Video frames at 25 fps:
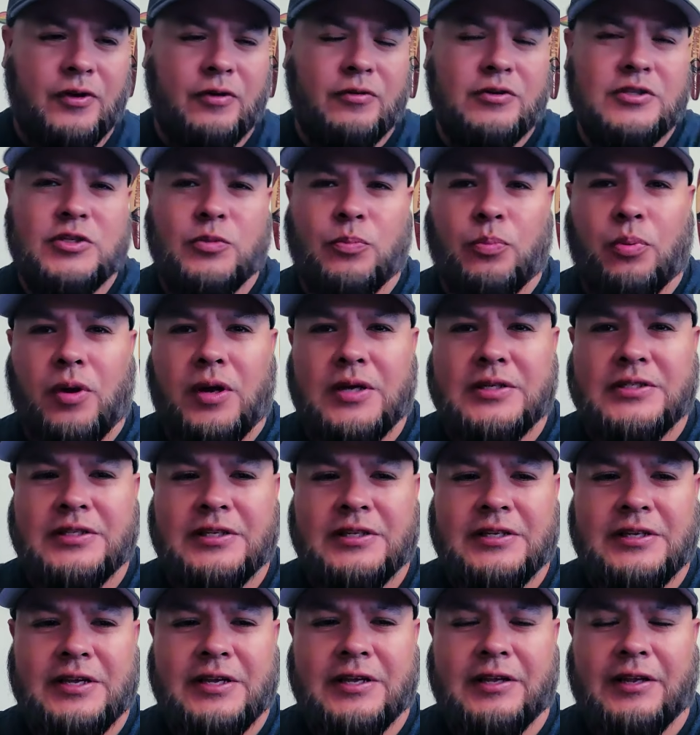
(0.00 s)
Very
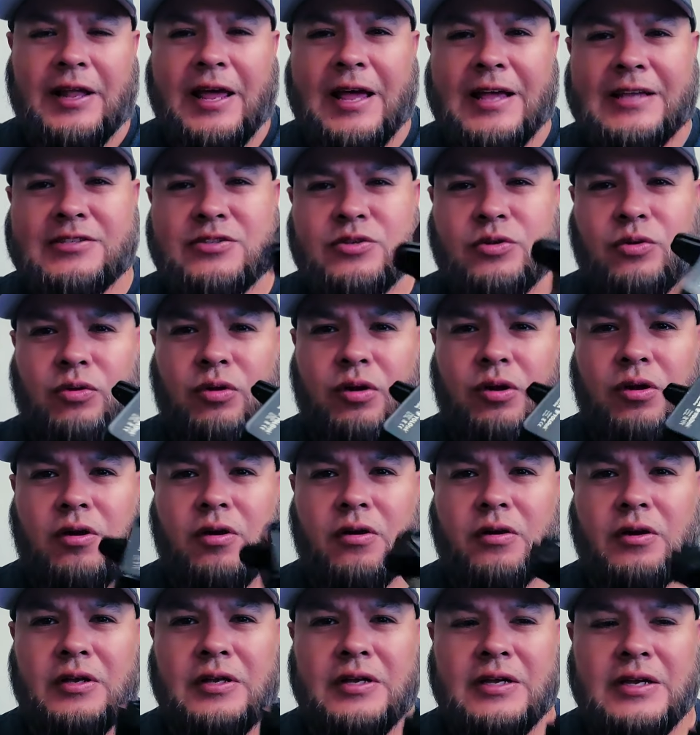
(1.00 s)
surprisingly, it lasts so
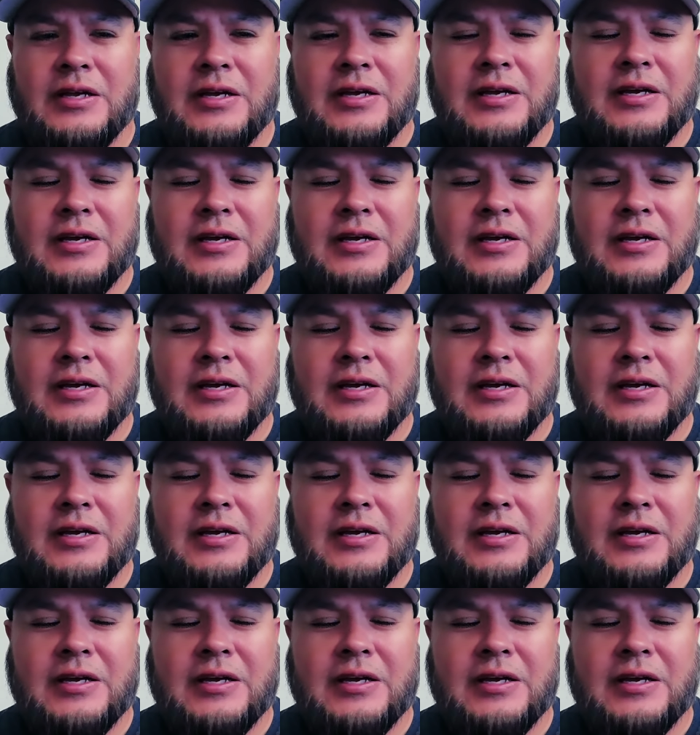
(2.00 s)
long.